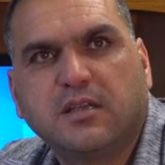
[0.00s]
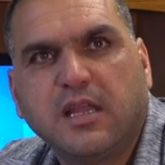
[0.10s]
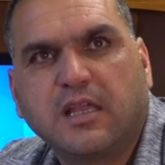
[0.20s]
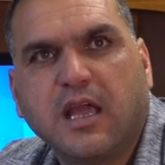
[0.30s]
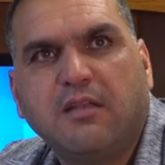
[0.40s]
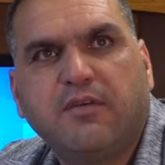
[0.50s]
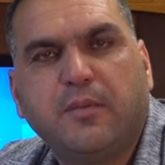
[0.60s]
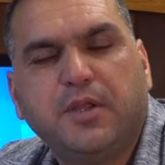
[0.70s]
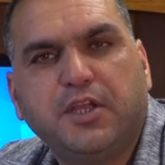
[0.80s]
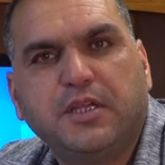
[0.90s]
like
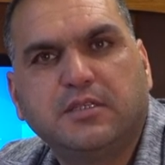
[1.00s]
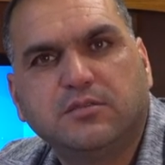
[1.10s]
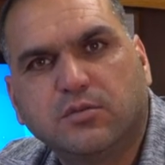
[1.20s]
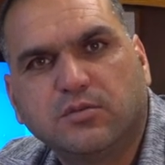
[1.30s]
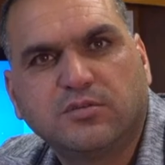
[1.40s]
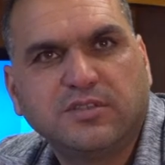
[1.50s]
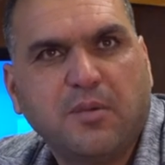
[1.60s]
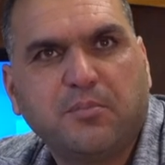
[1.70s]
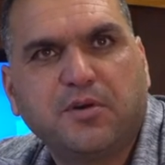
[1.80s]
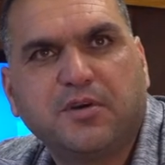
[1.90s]
alphabet or
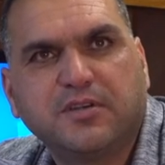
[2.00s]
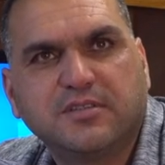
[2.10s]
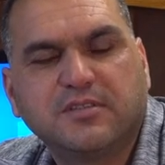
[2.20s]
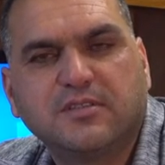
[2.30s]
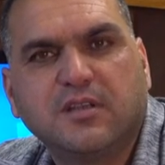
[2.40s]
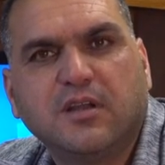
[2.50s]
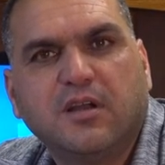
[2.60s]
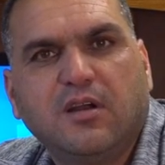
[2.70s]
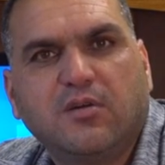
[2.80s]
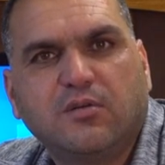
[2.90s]
numbers, mm-hmm.